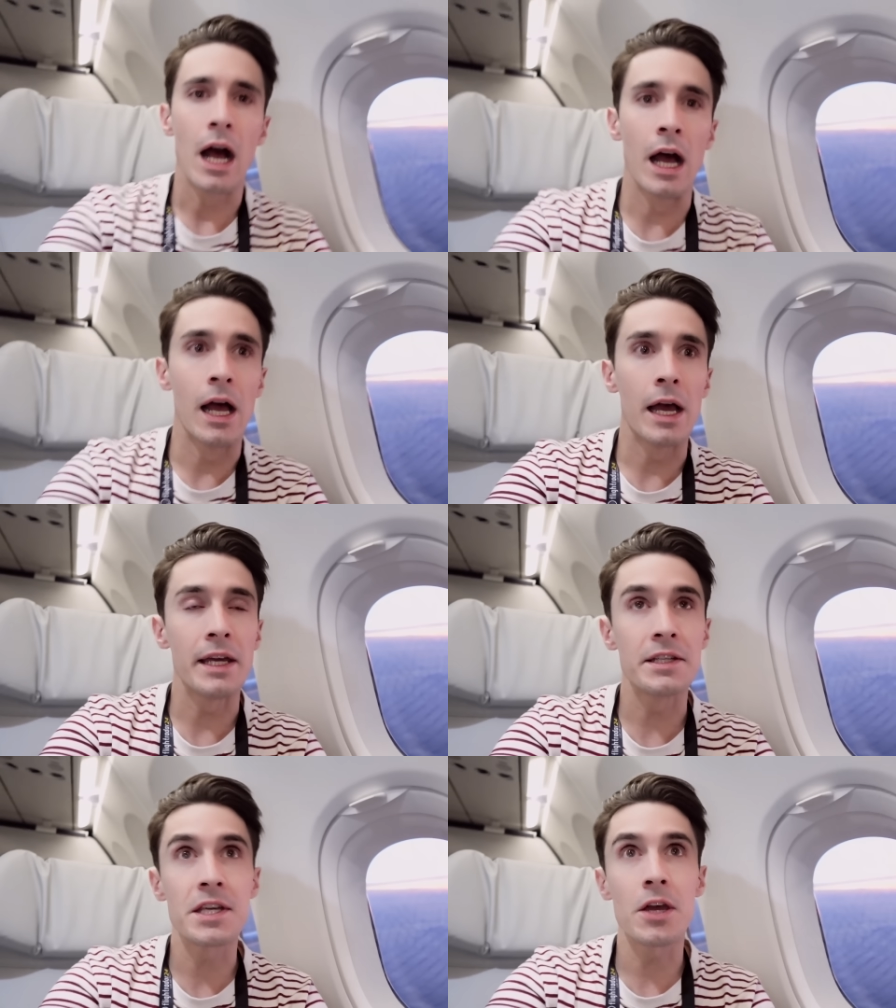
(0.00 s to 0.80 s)
Uh,
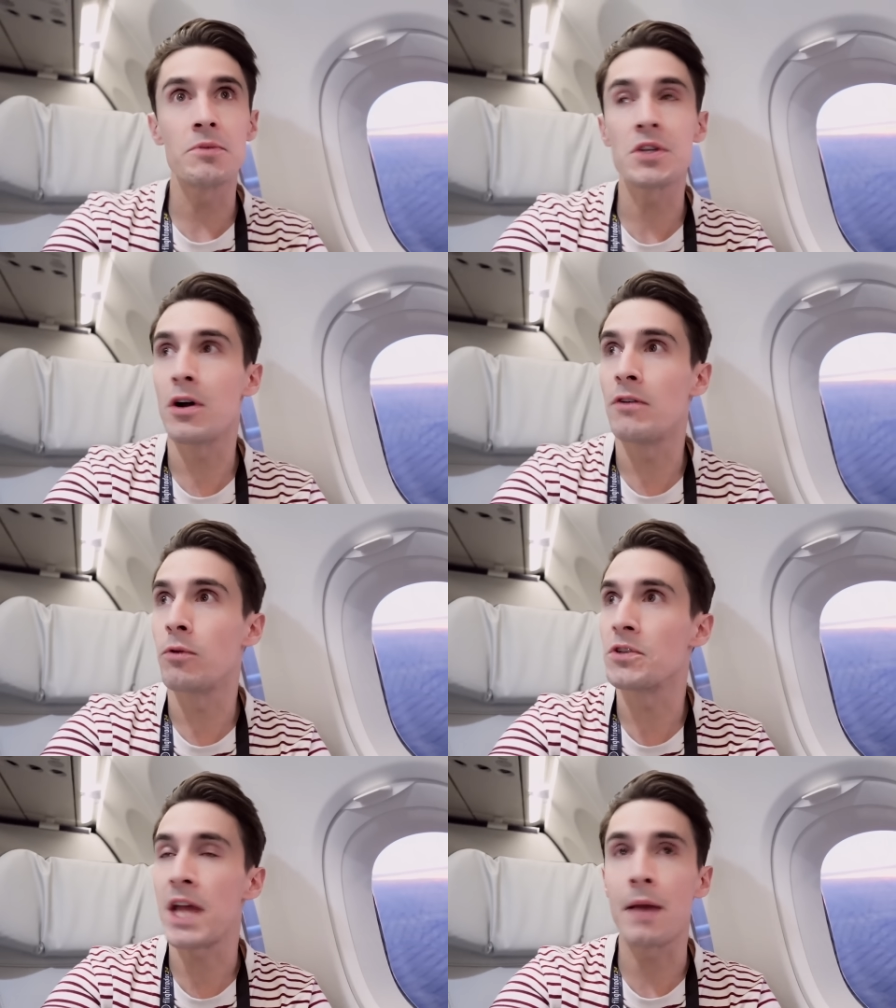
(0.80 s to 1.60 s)
in terms of
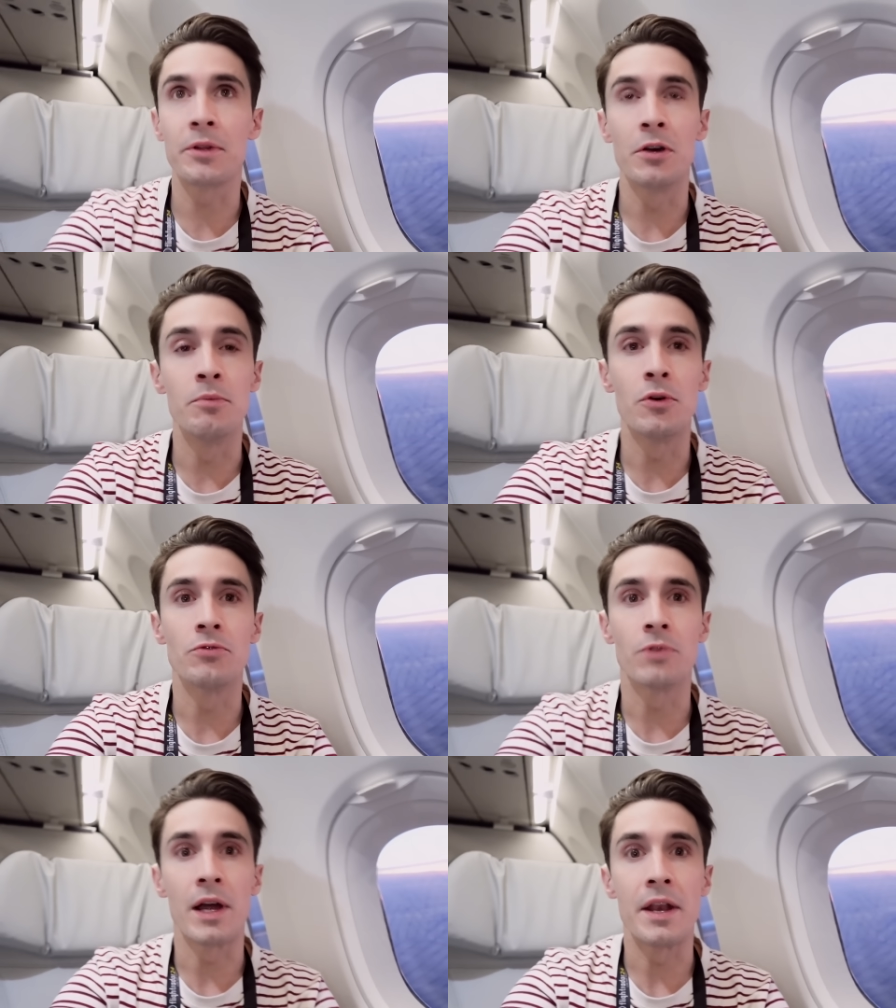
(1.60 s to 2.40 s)
what's happening on
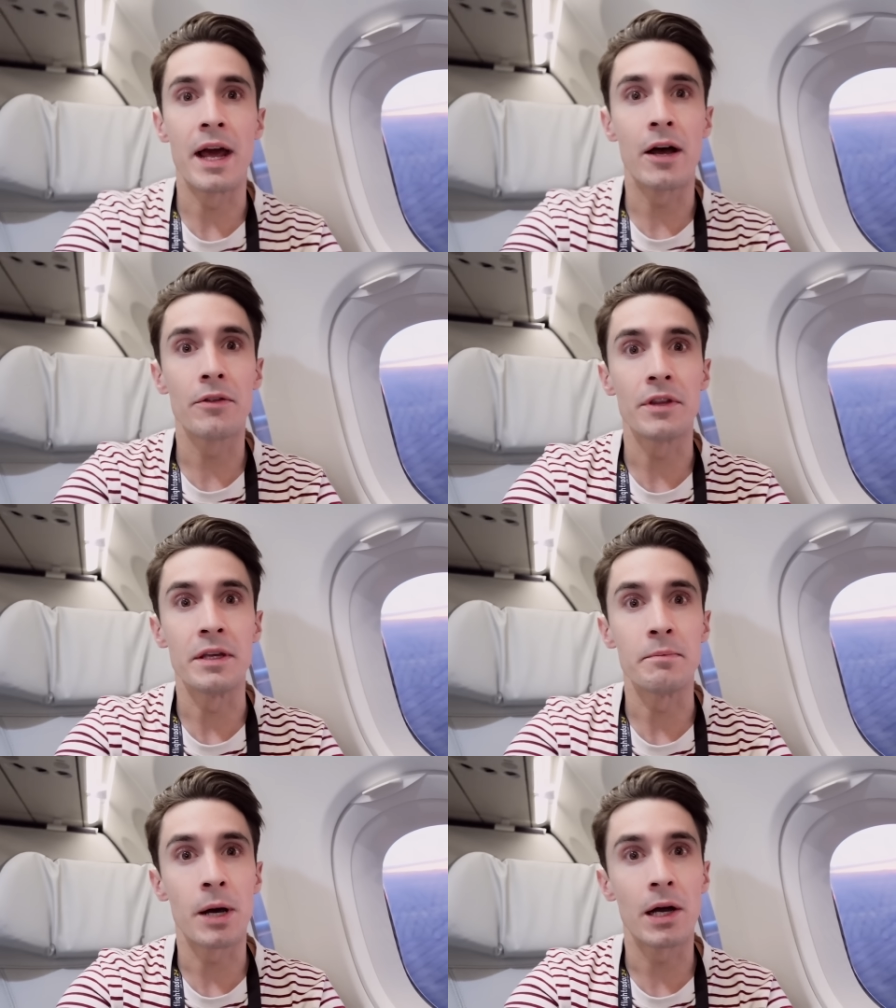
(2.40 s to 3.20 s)
board right now,
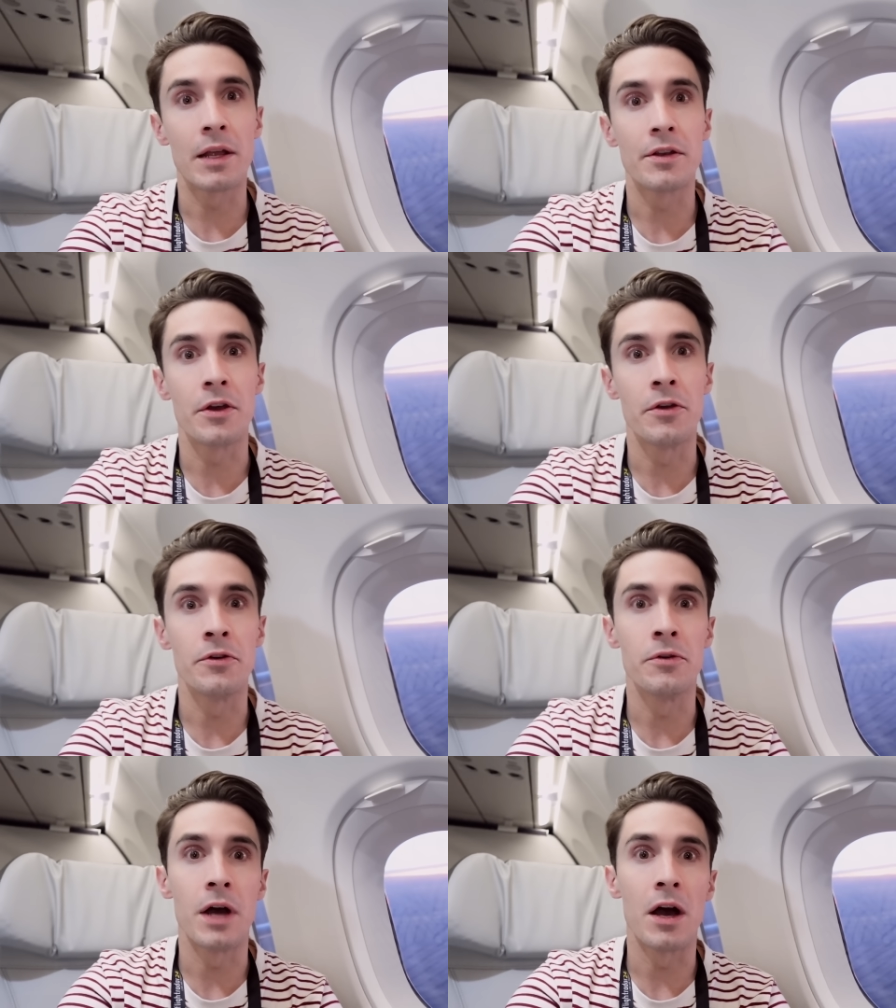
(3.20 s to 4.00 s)
the pilot who
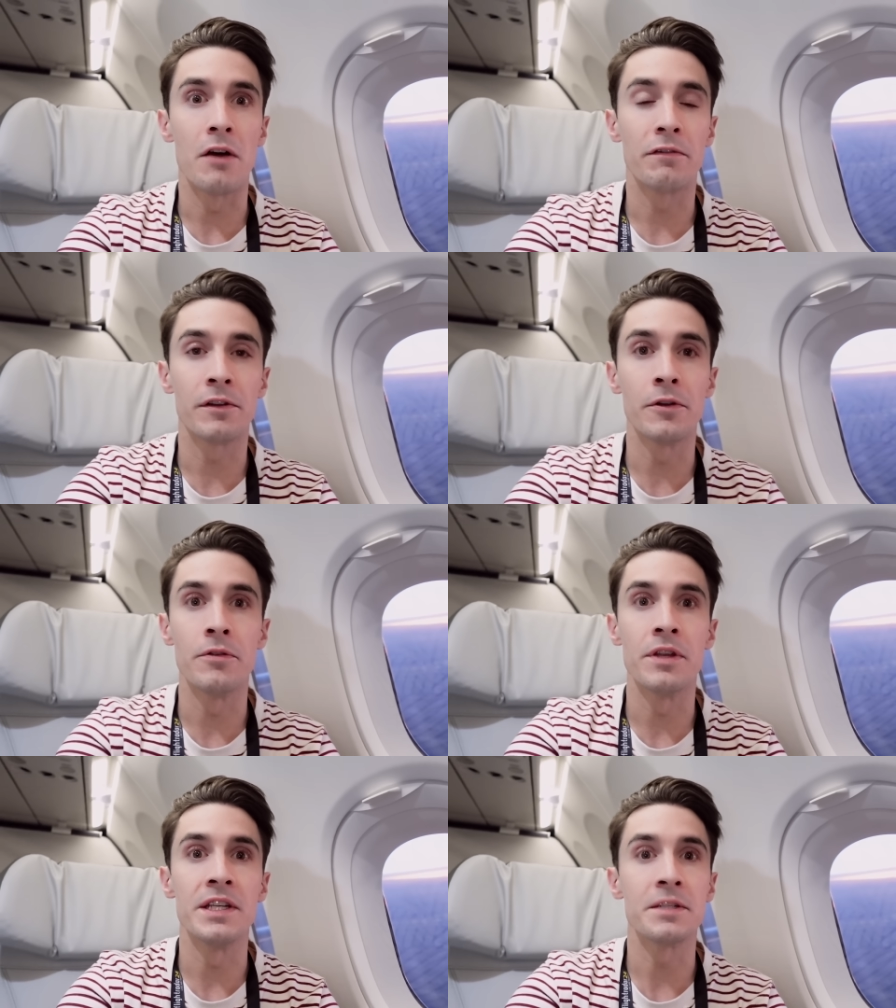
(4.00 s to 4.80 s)
uh, flew
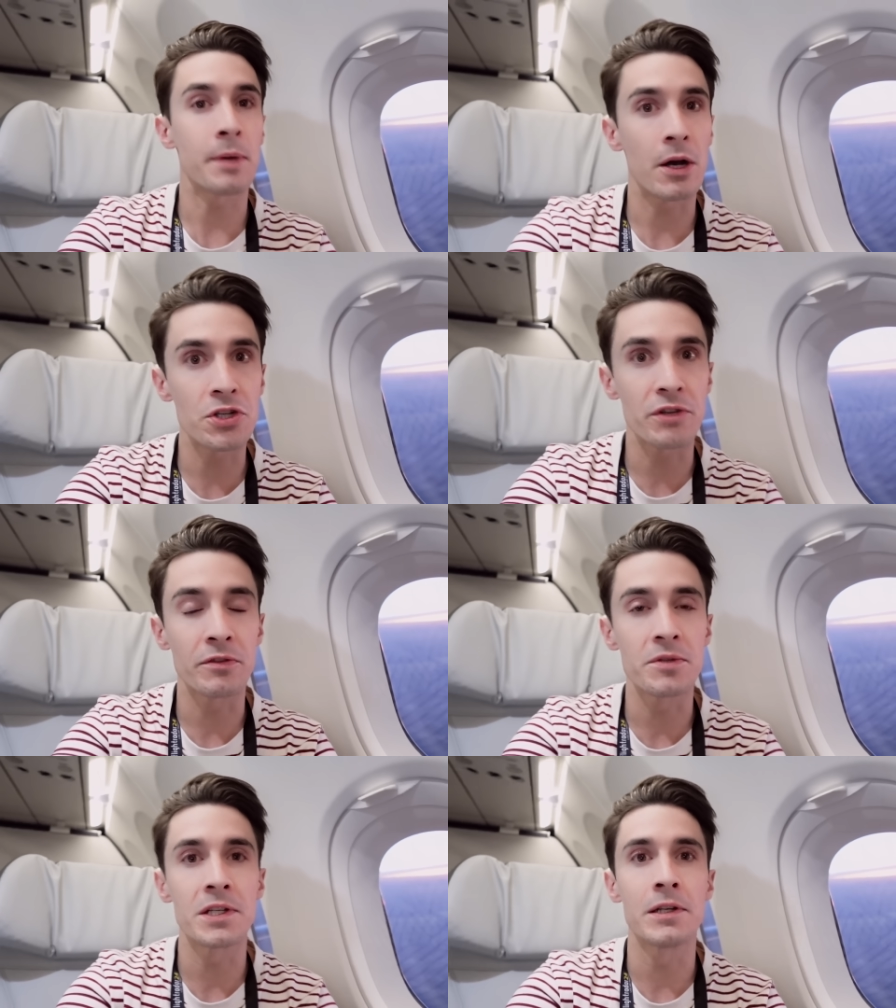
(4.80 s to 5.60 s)
the departure
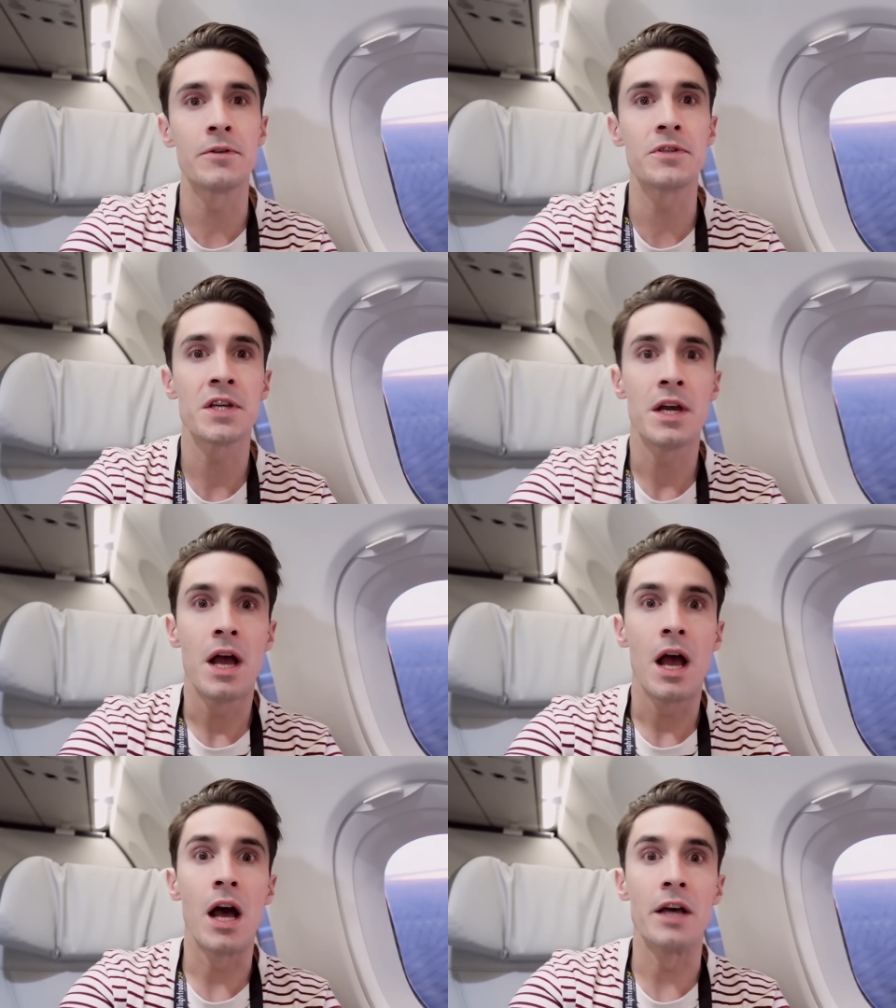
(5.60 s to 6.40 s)
from Toulouse
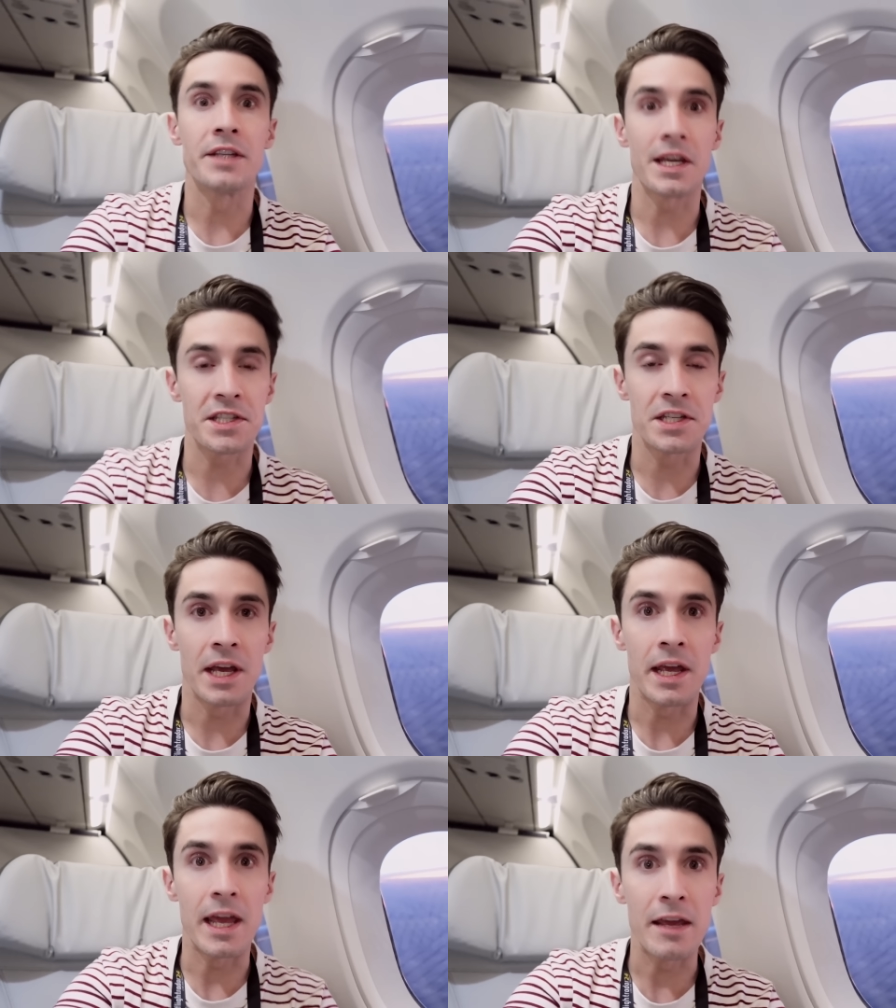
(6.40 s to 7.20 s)
uh,
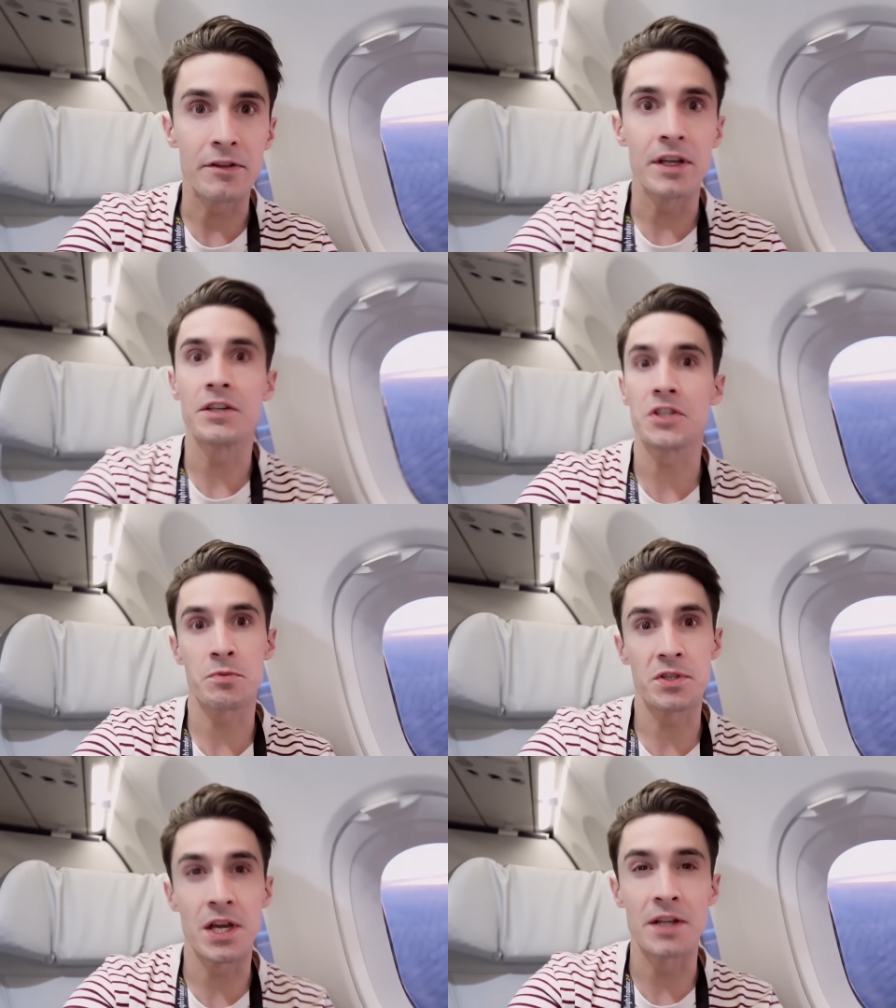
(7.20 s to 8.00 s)
yesterday evening has just
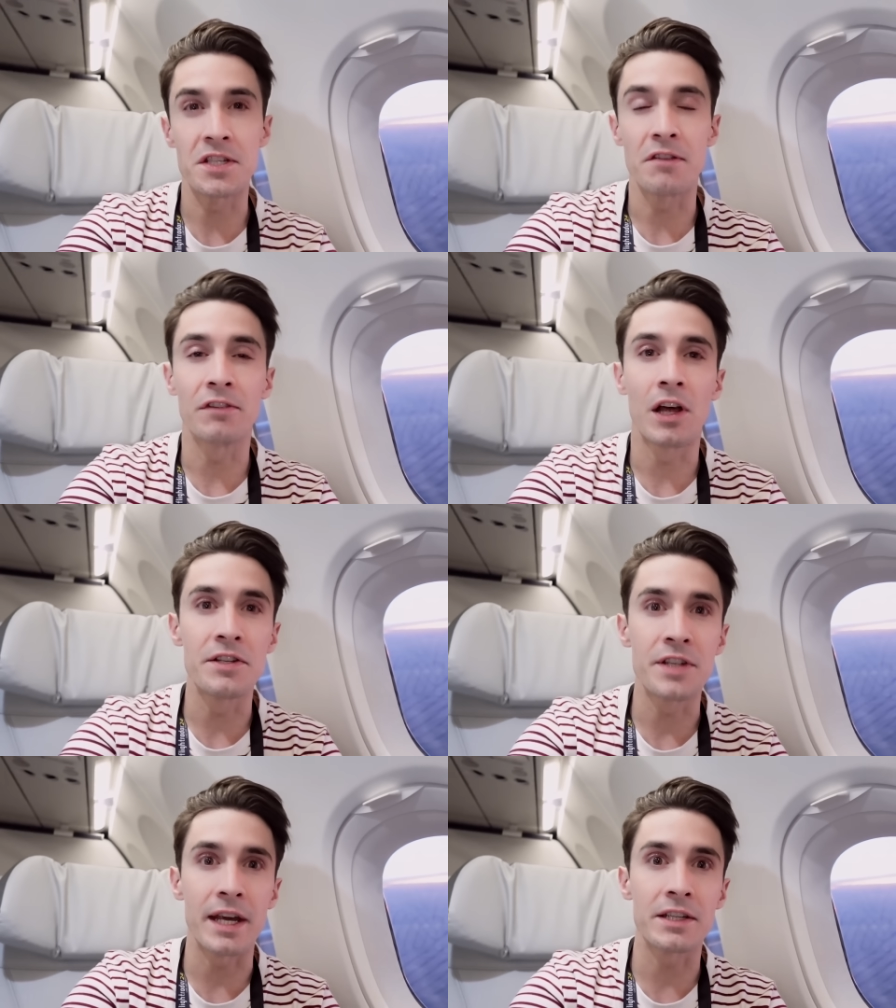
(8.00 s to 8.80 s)
returned to the flight
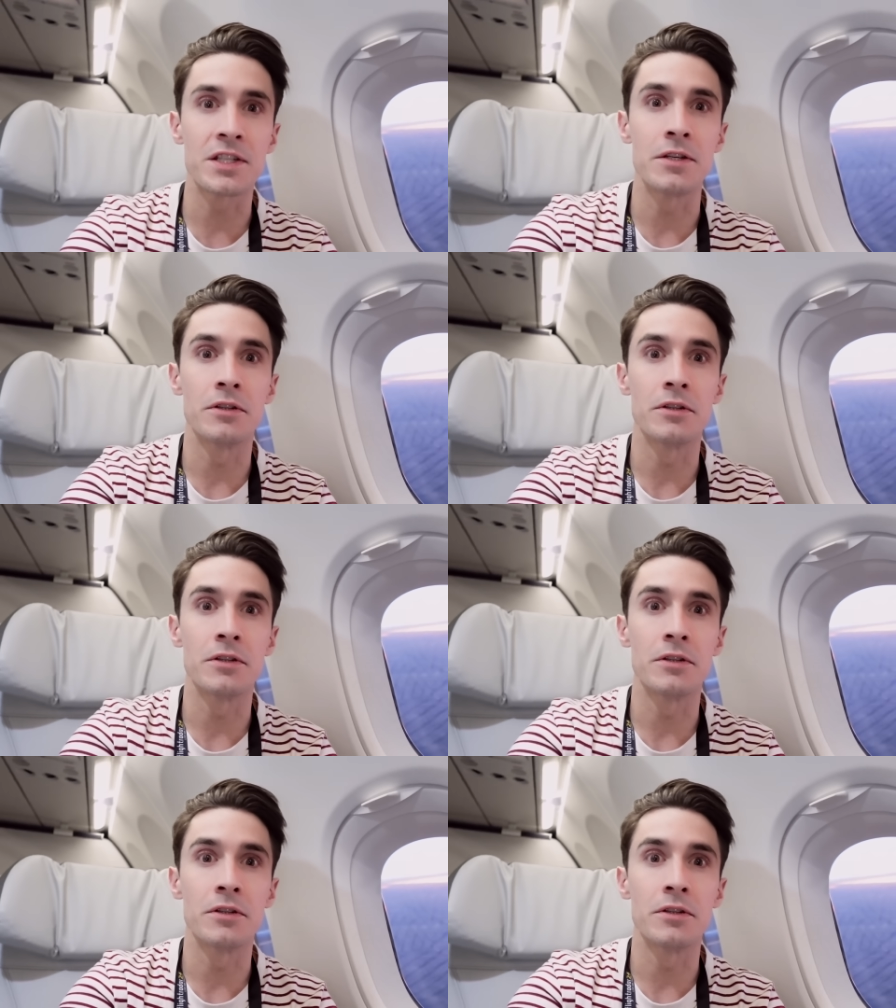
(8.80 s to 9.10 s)
deck to